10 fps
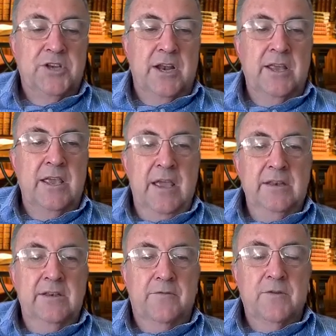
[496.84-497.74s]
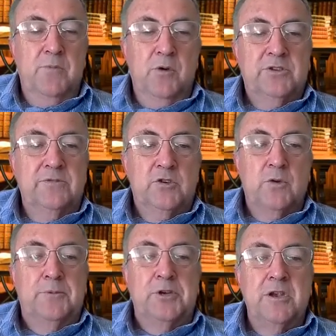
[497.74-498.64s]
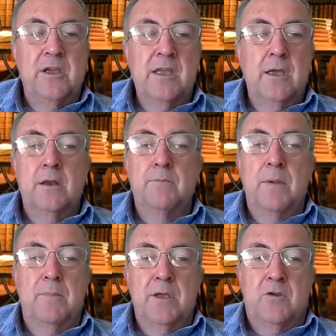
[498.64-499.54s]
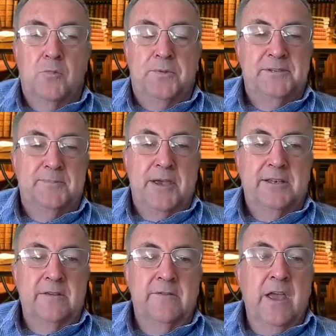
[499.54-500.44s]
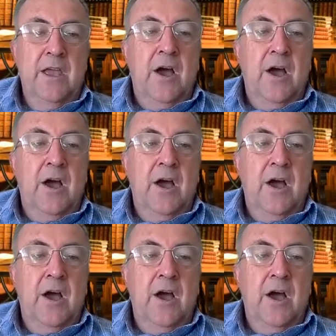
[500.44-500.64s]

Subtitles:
or study different books of scripture, you can get a biblical perspective